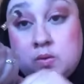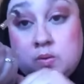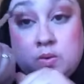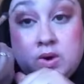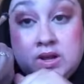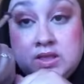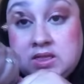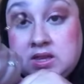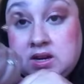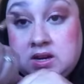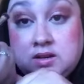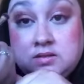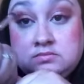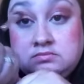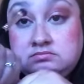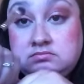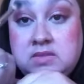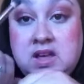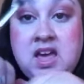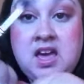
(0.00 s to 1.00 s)
Right there.
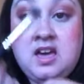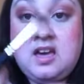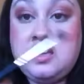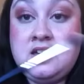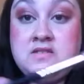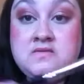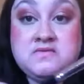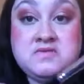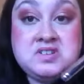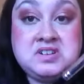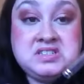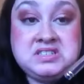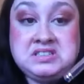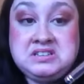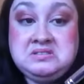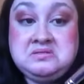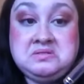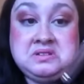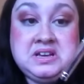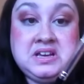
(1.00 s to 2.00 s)
Every
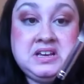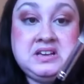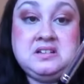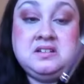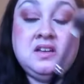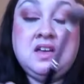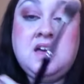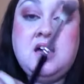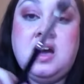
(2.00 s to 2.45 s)
single day.